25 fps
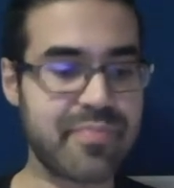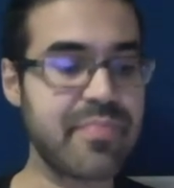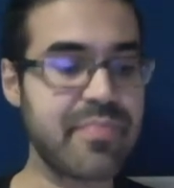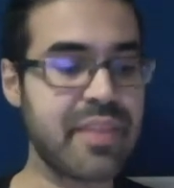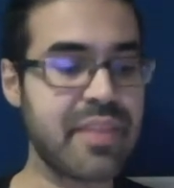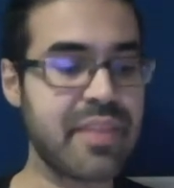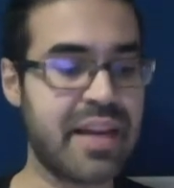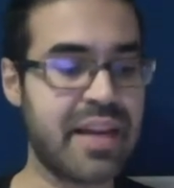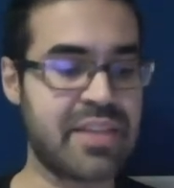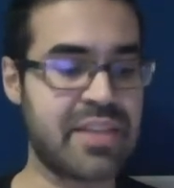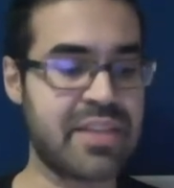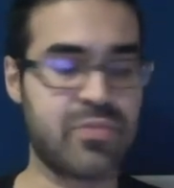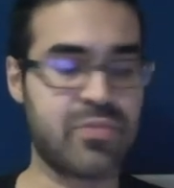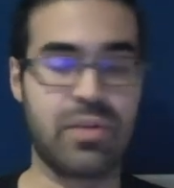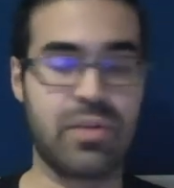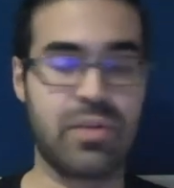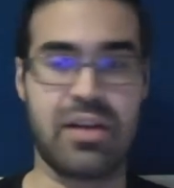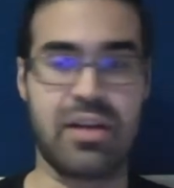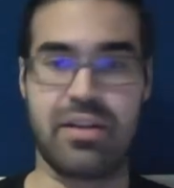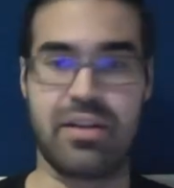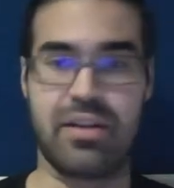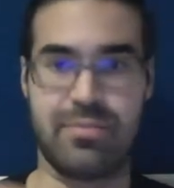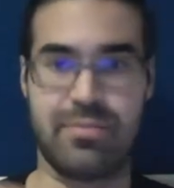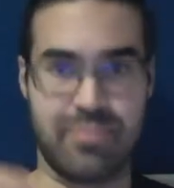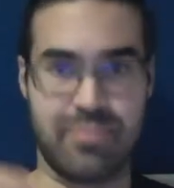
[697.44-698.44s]
as
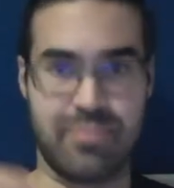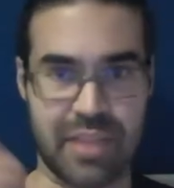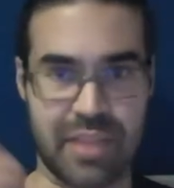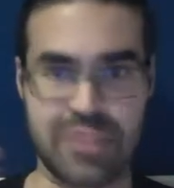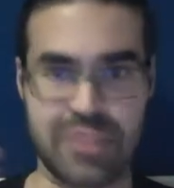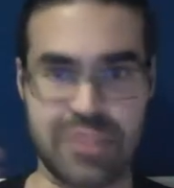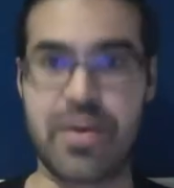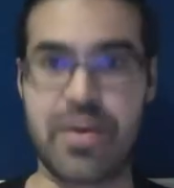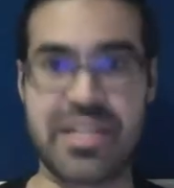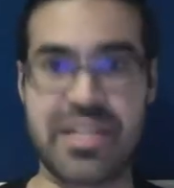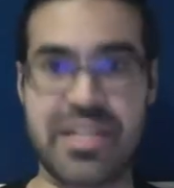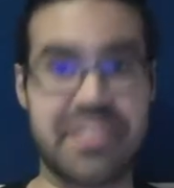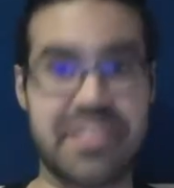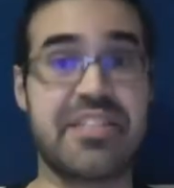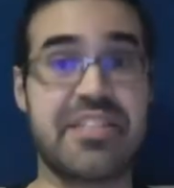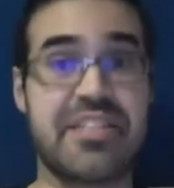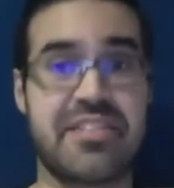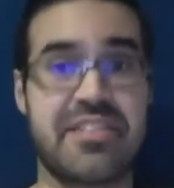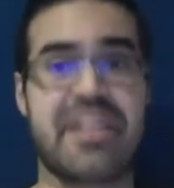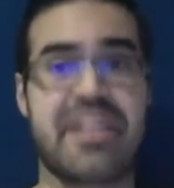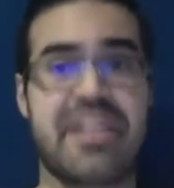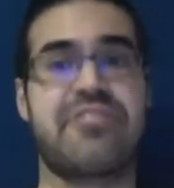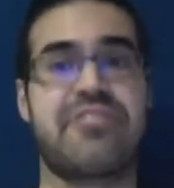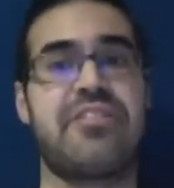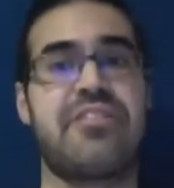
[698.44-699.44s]
WASI does
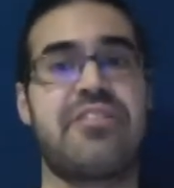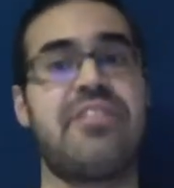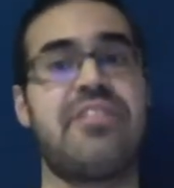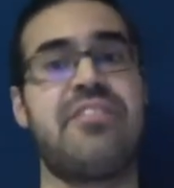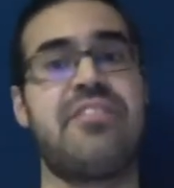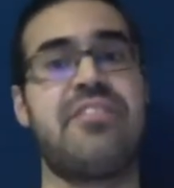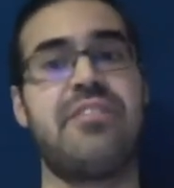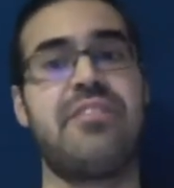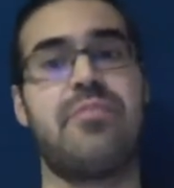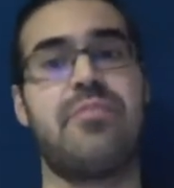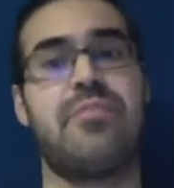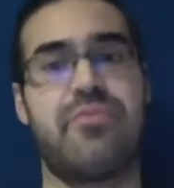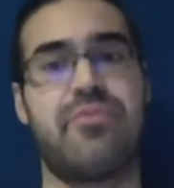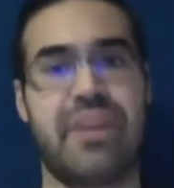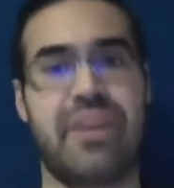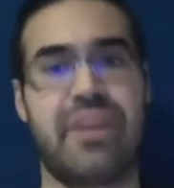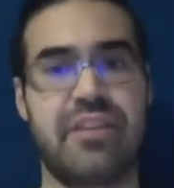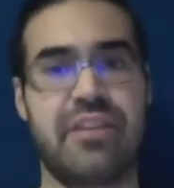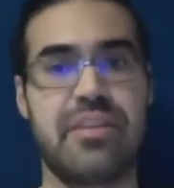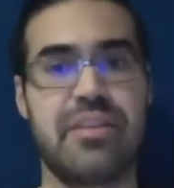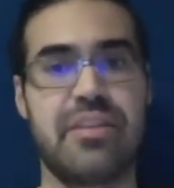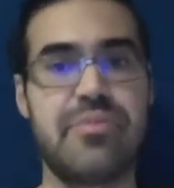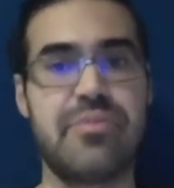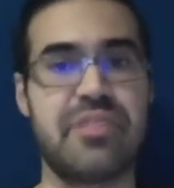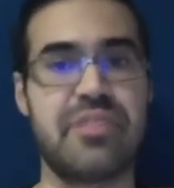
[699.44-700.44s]
actually indeed provide a
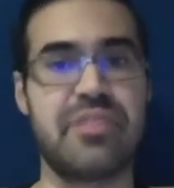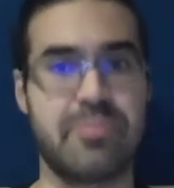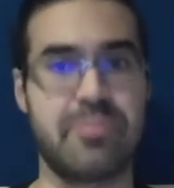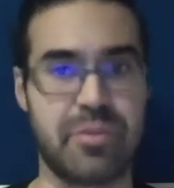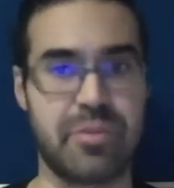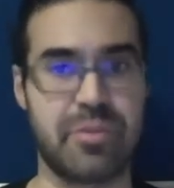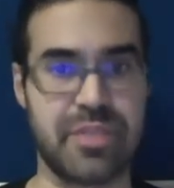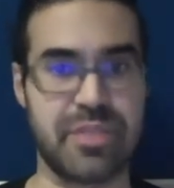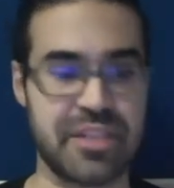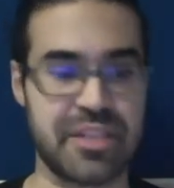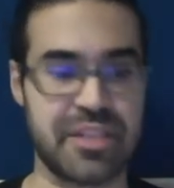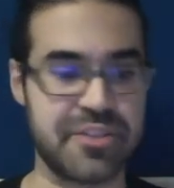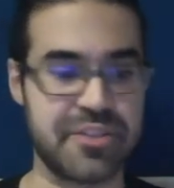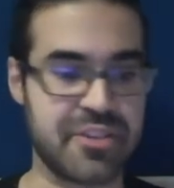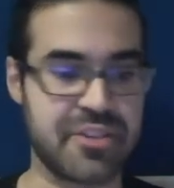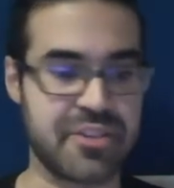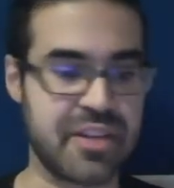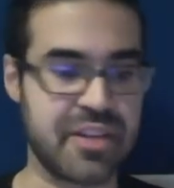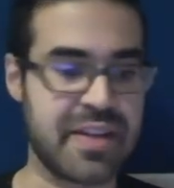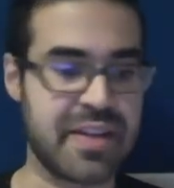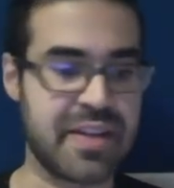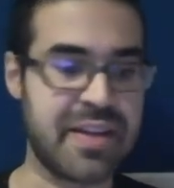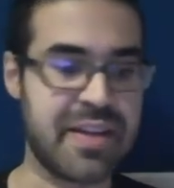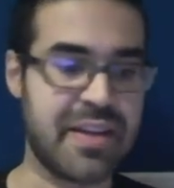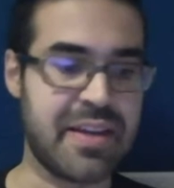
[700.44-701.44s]
libc implementation,
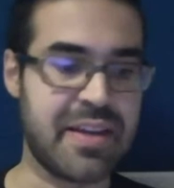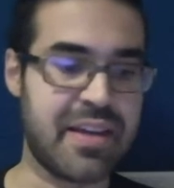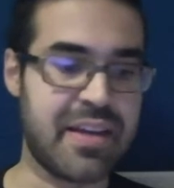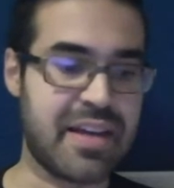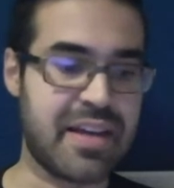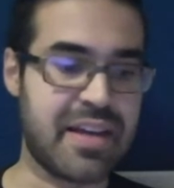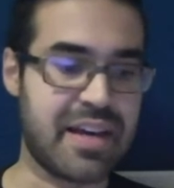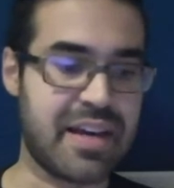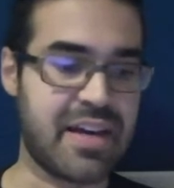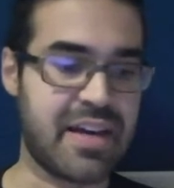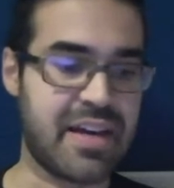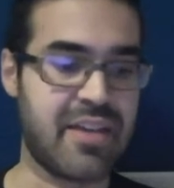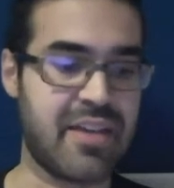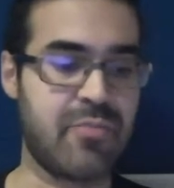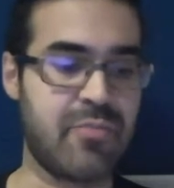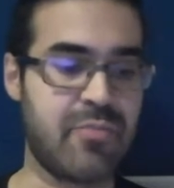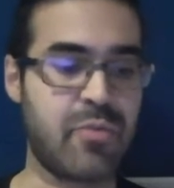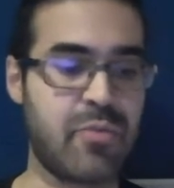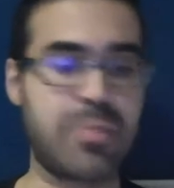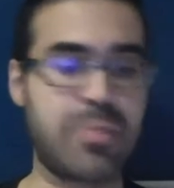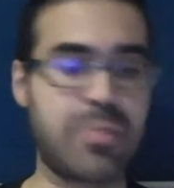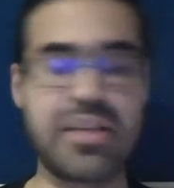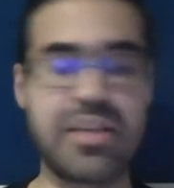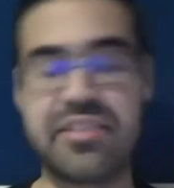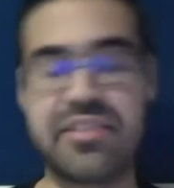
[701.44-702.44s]

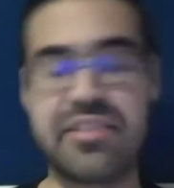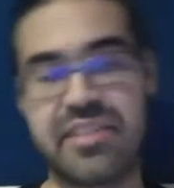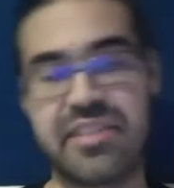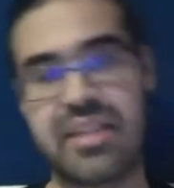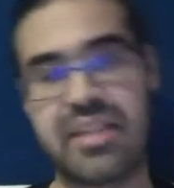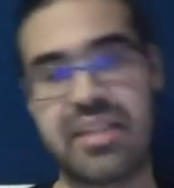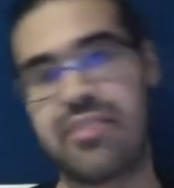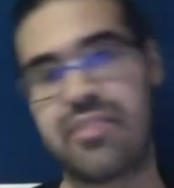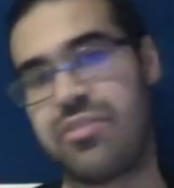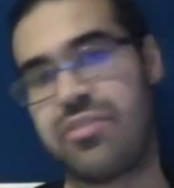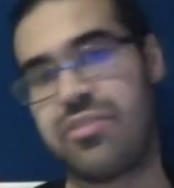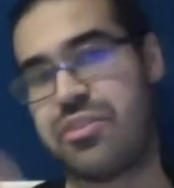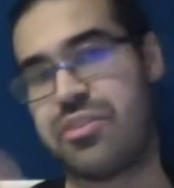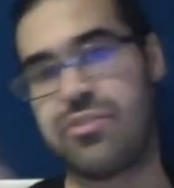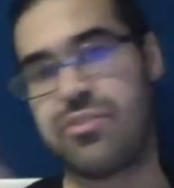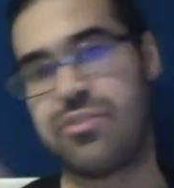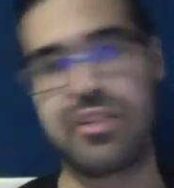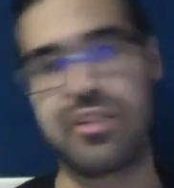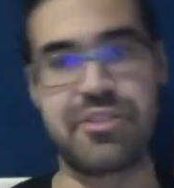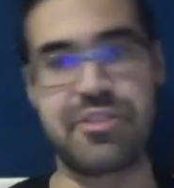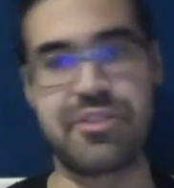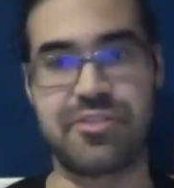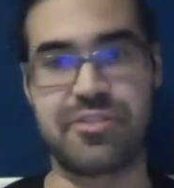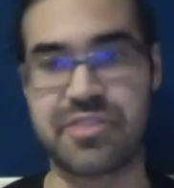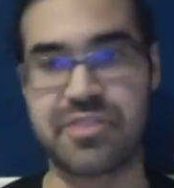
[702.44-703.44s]
replacing the
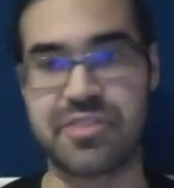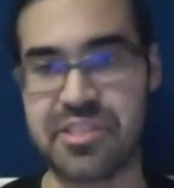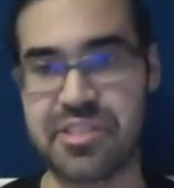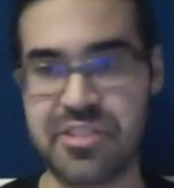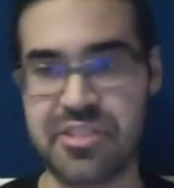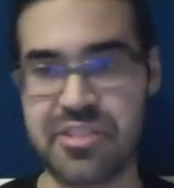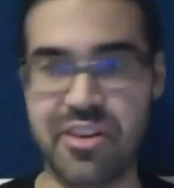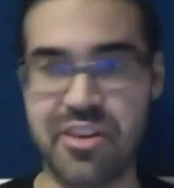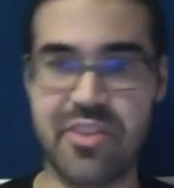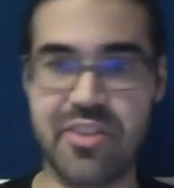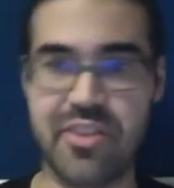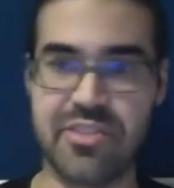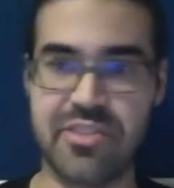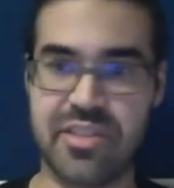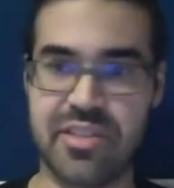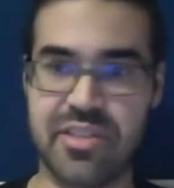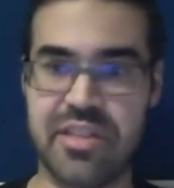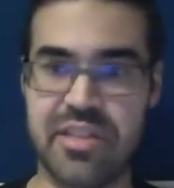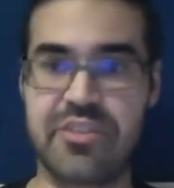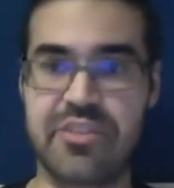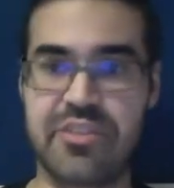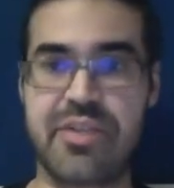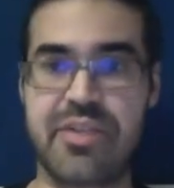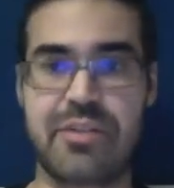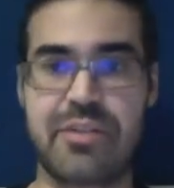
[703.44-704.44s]
traditional syscalls that
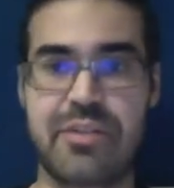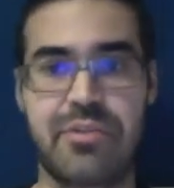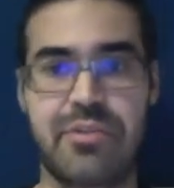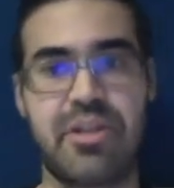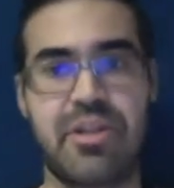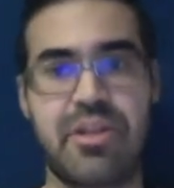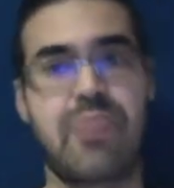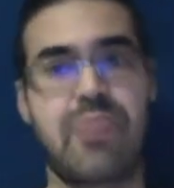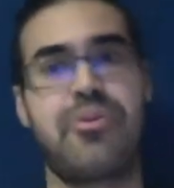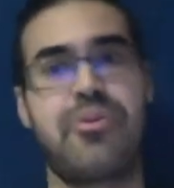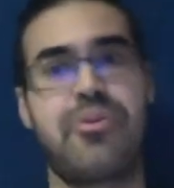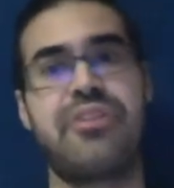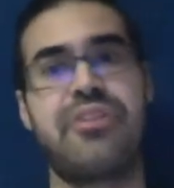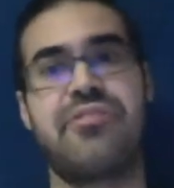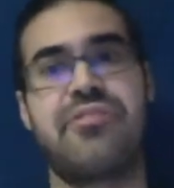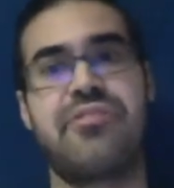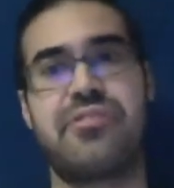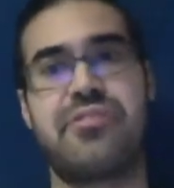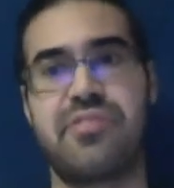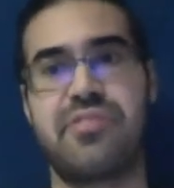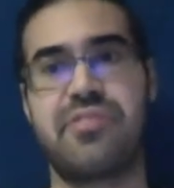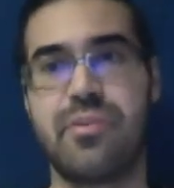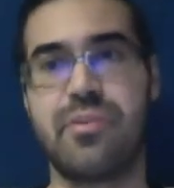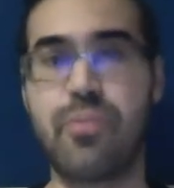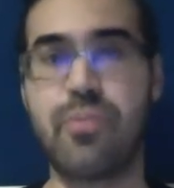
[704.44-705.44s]
interact with the operating
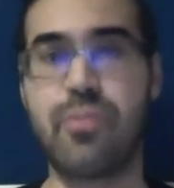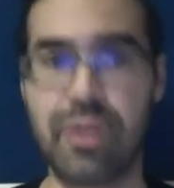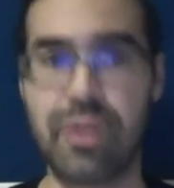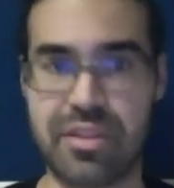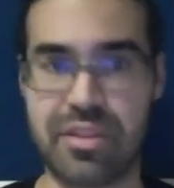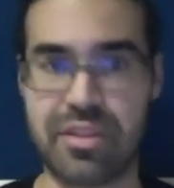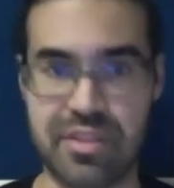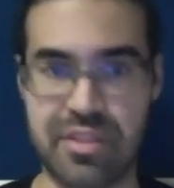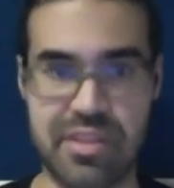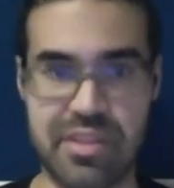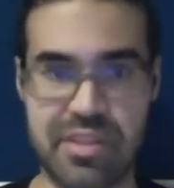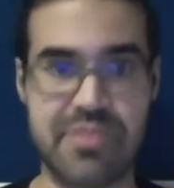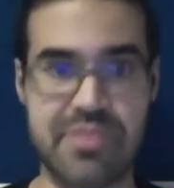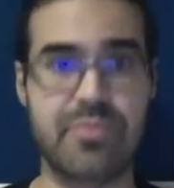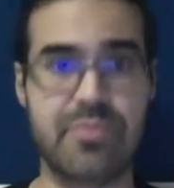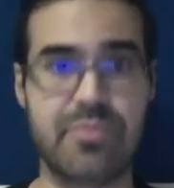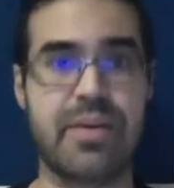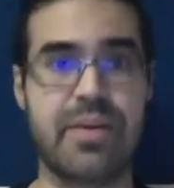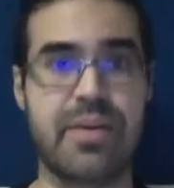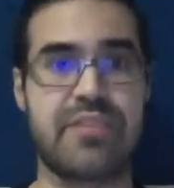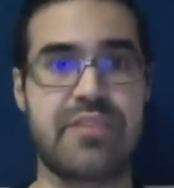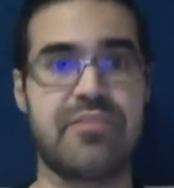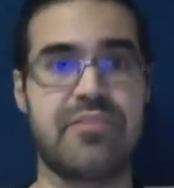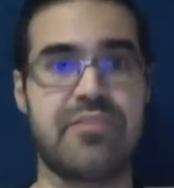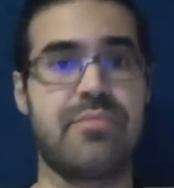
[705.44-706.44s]
system with these
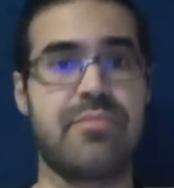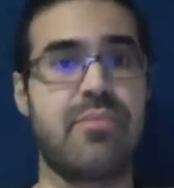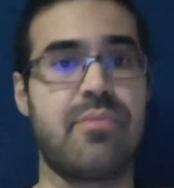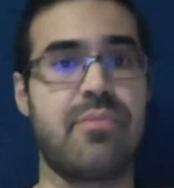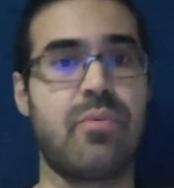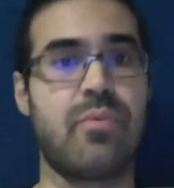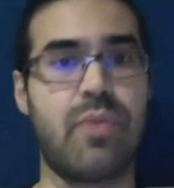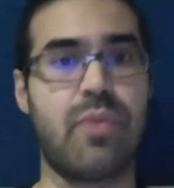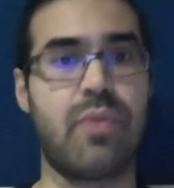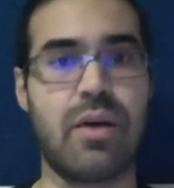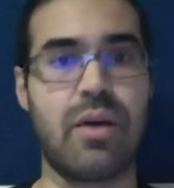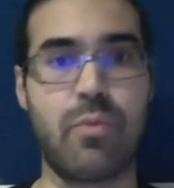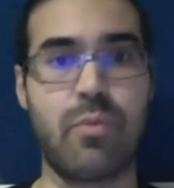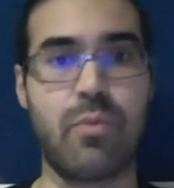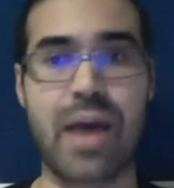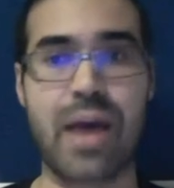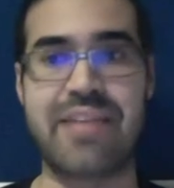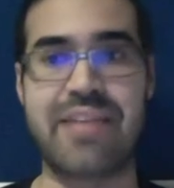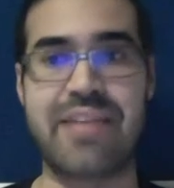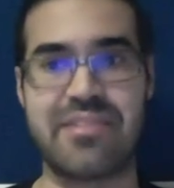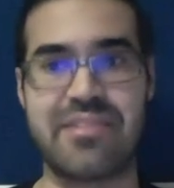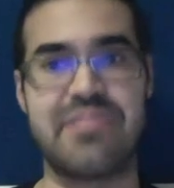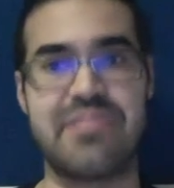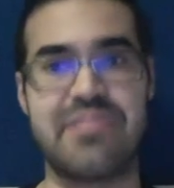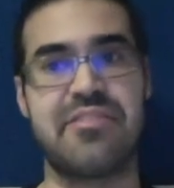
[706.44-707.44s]

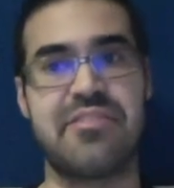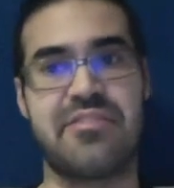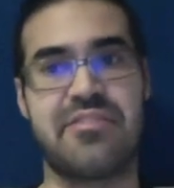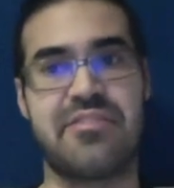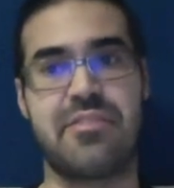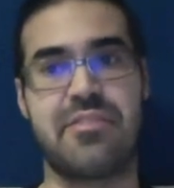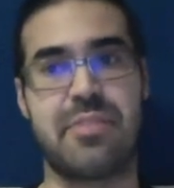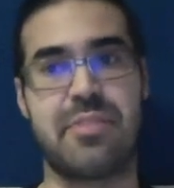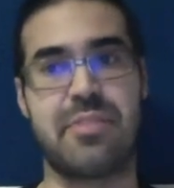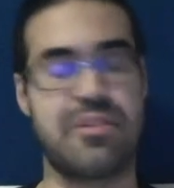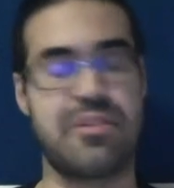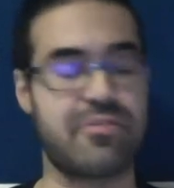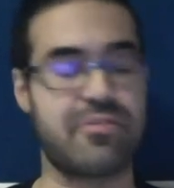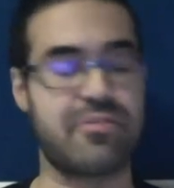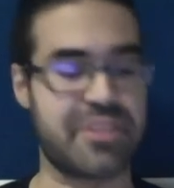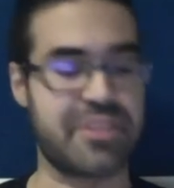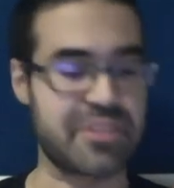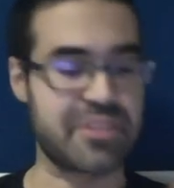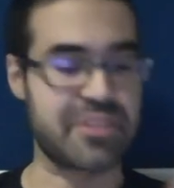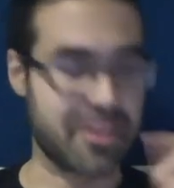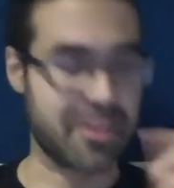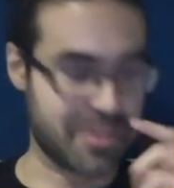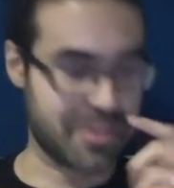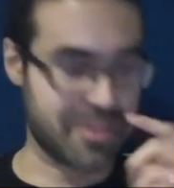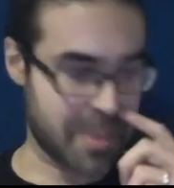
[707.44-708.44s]
WASI system interface
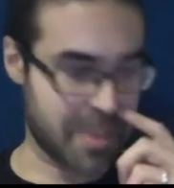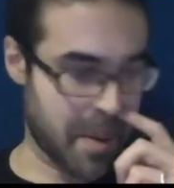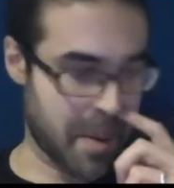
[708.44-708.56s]
calls.